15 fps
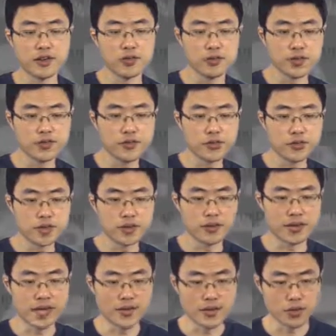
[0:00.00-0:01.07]
very useful
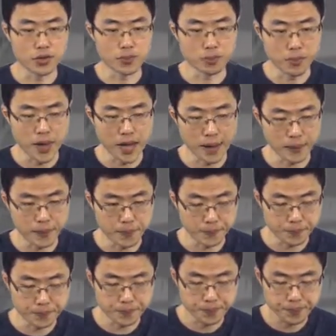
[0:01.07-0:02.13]
generalization bound.